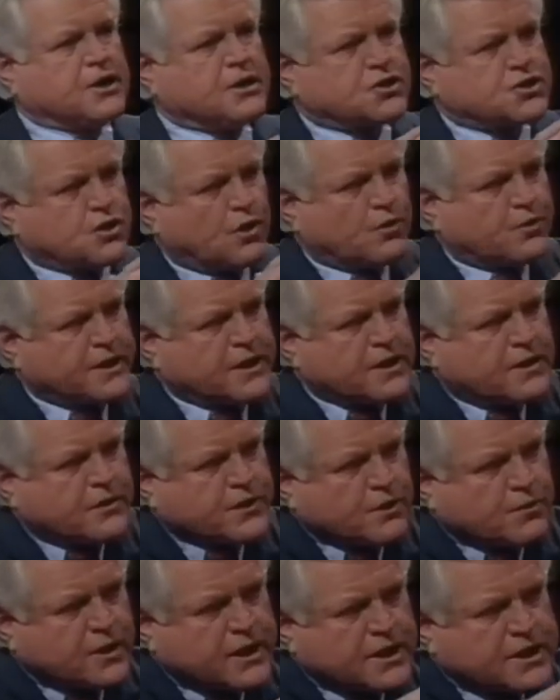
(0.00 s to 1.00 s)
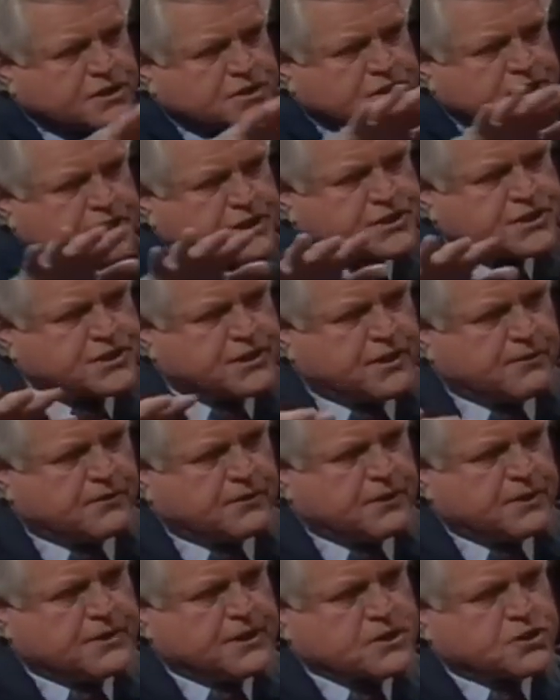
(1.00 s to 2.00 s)
So there is this
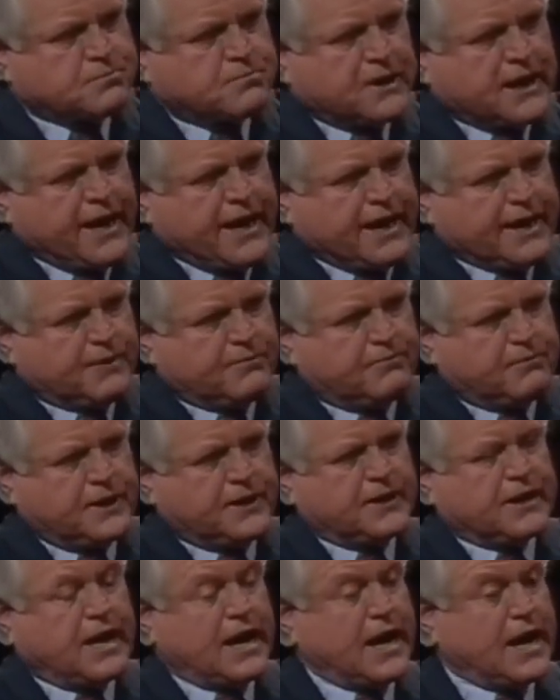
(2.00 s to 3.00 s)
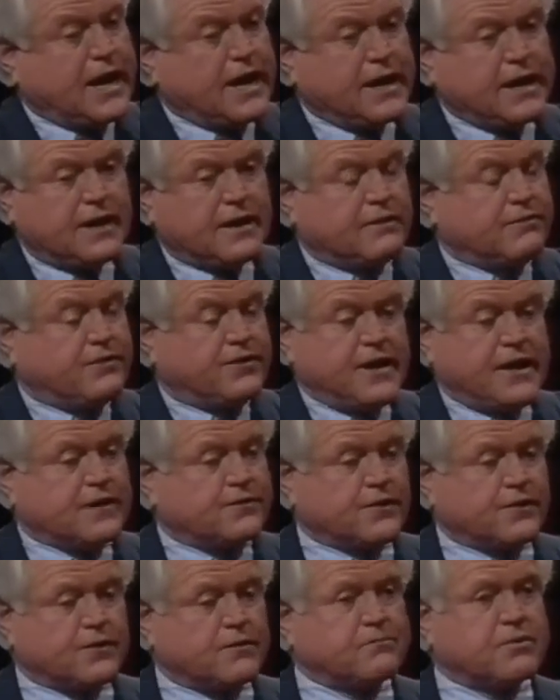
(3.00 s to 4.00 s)
this blend. But I
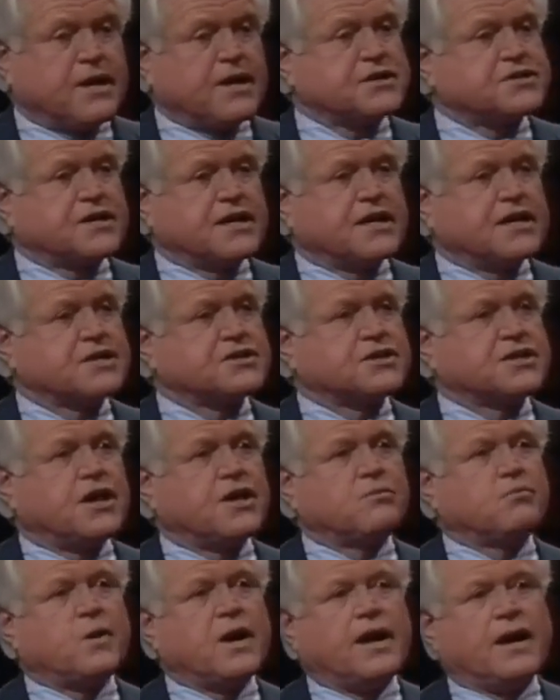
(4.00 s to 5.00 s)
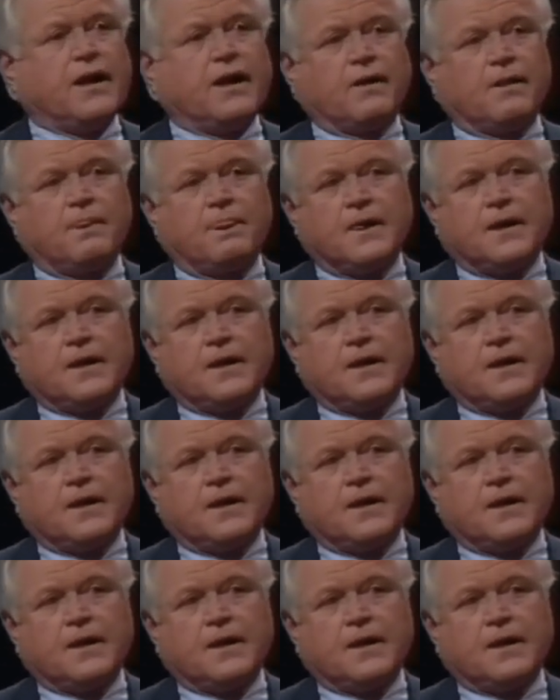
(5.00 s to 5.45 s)
think that the president has done well.